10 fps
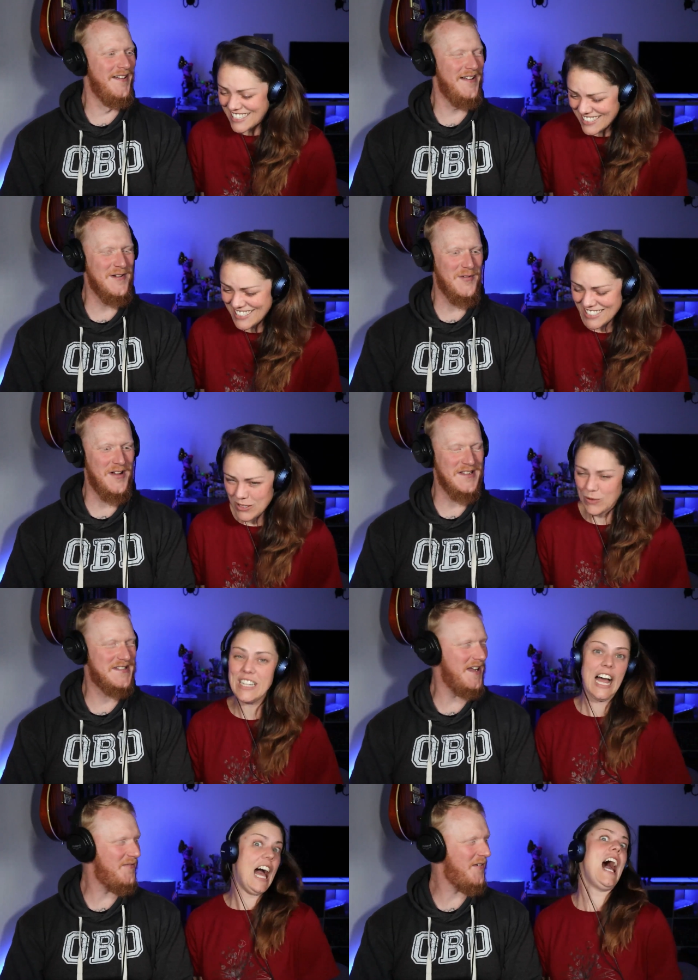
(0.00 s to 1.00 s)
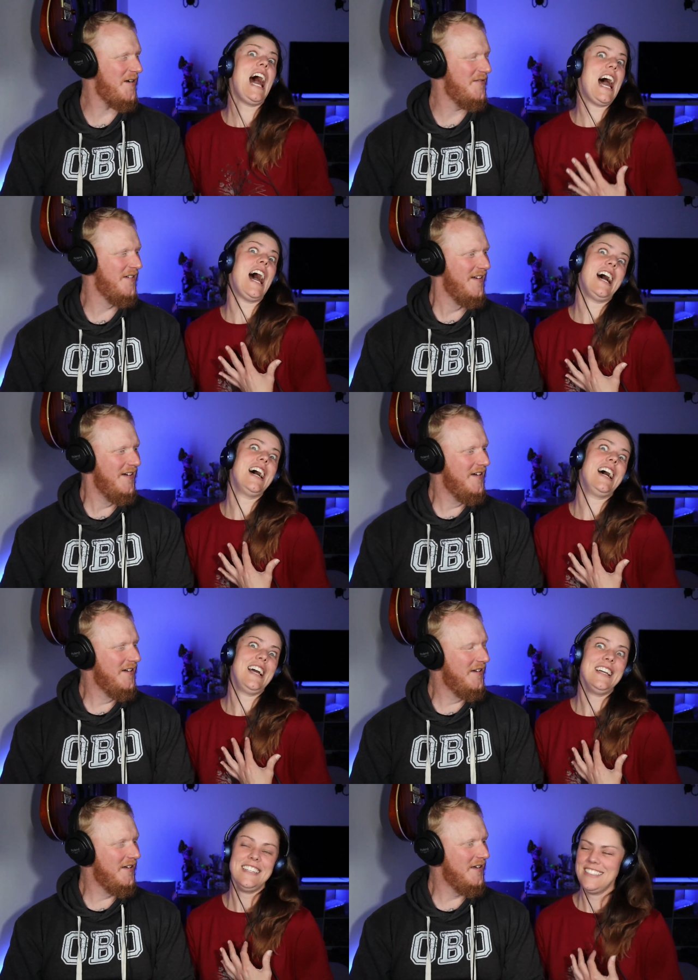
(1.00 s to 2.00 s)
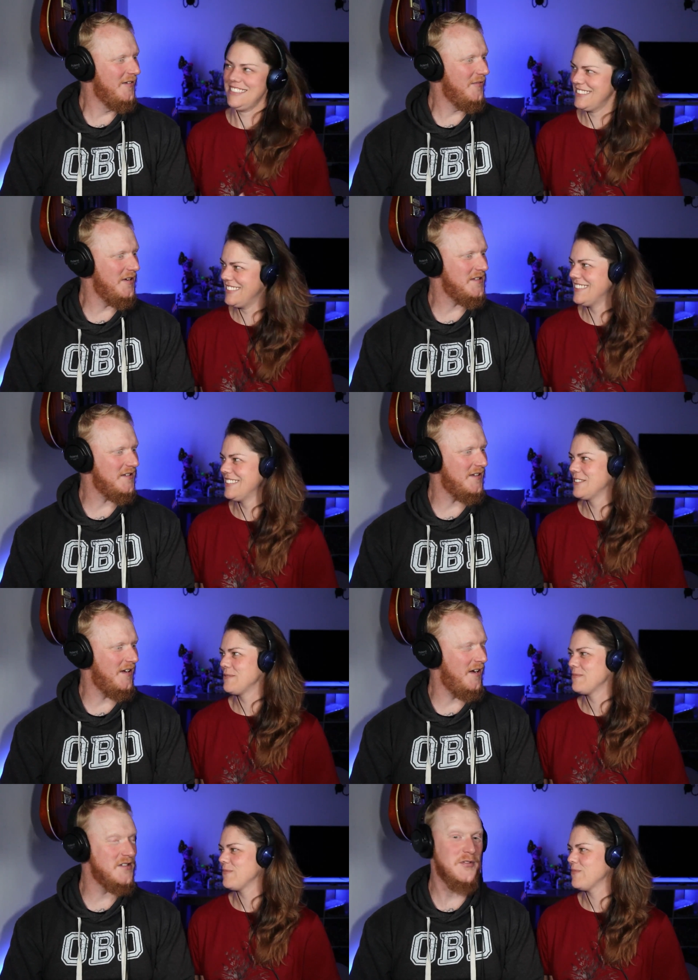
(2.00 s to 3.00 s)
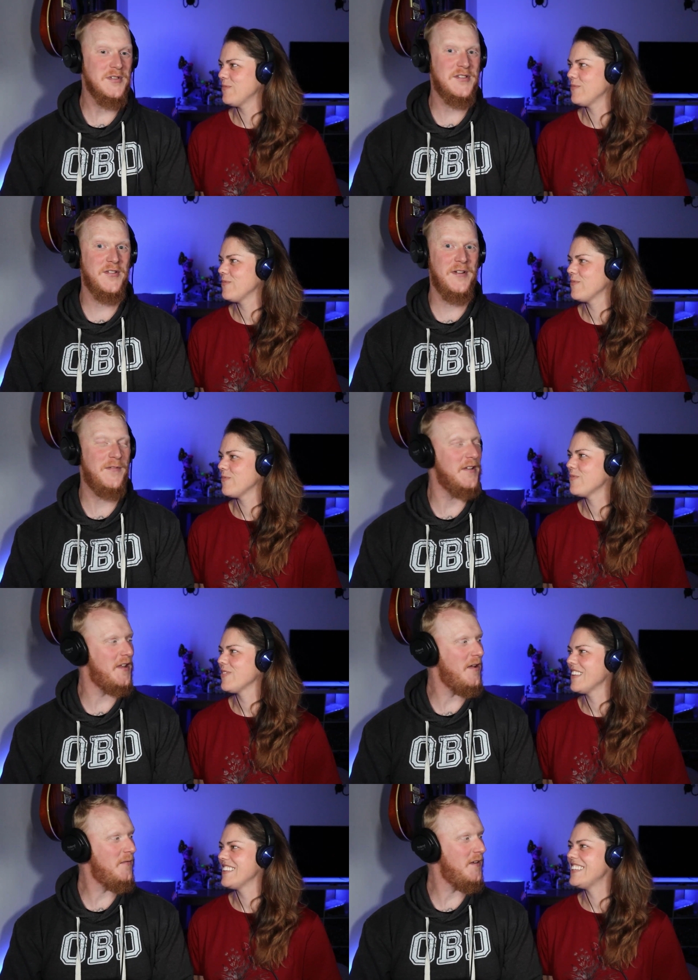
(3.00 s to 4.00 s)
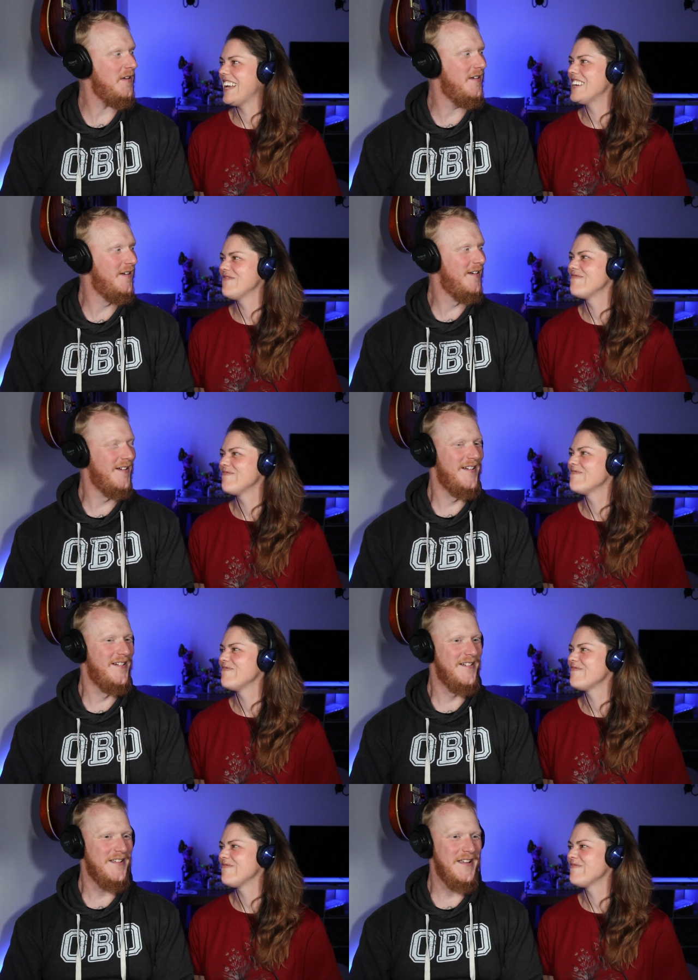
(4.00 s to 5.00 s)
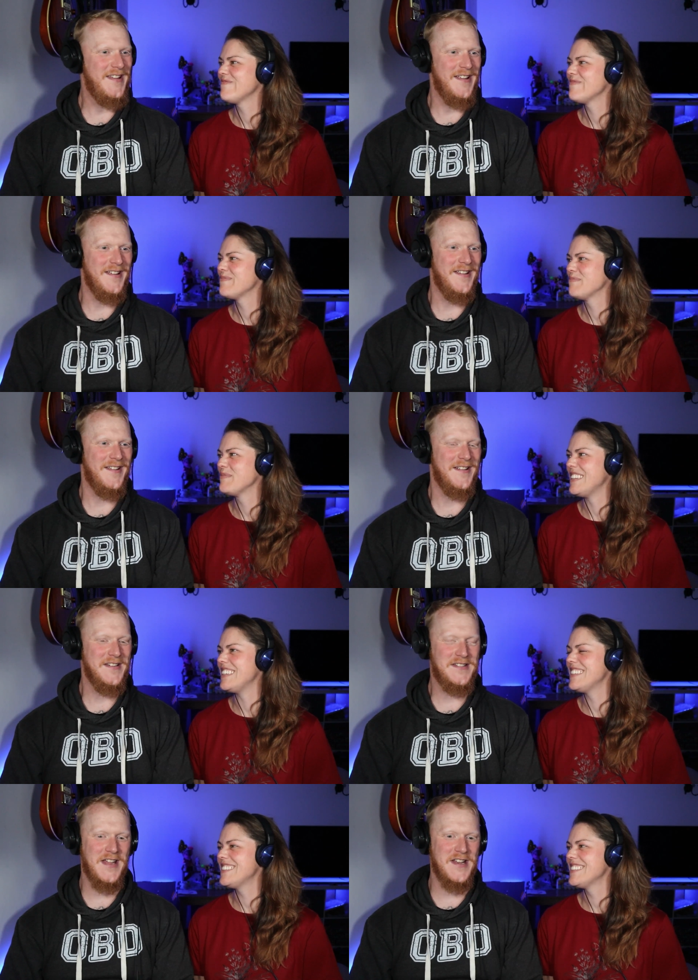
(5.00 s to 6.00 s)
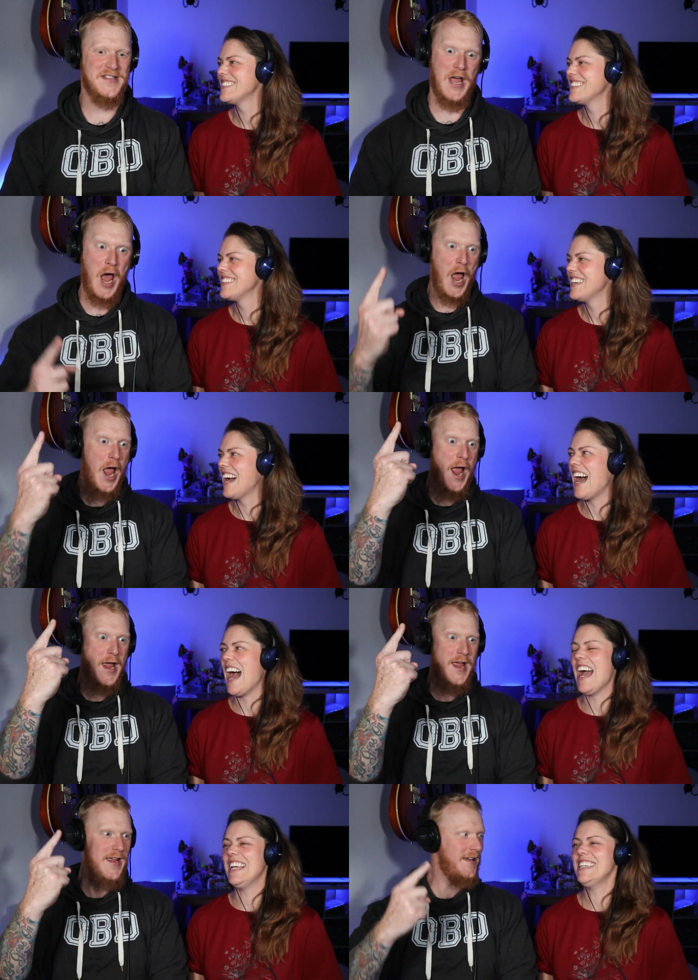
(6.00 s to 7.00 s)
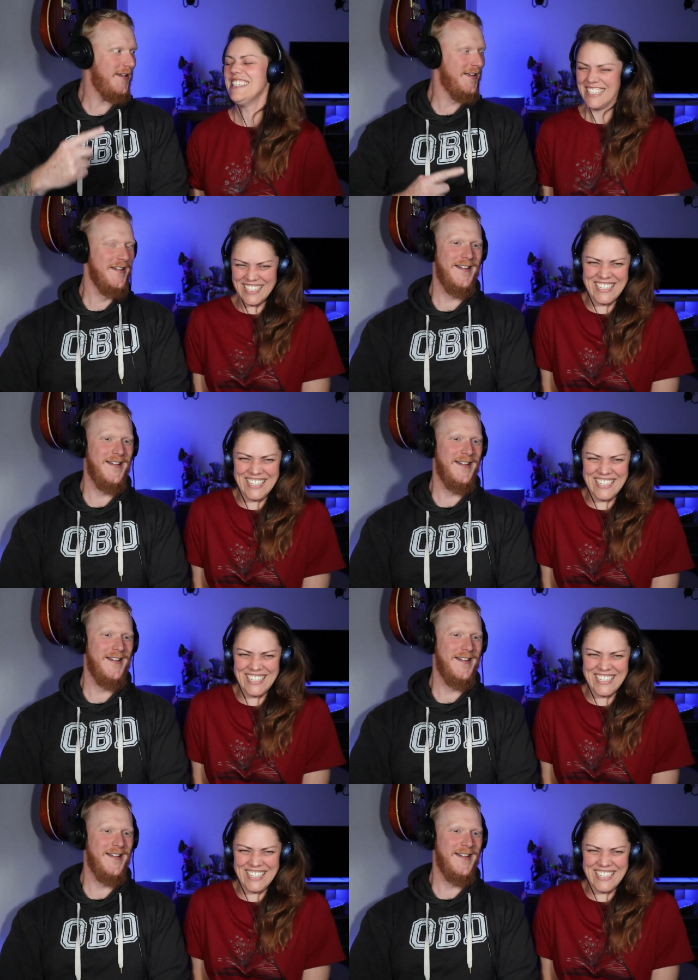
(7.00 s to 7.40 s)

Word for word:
Speaker 1: Oh, I. What's oh, that? I. What's it? Oh, it's always sunny in Philadelphia. Yeah isn't it? It is. Dennis. Aye.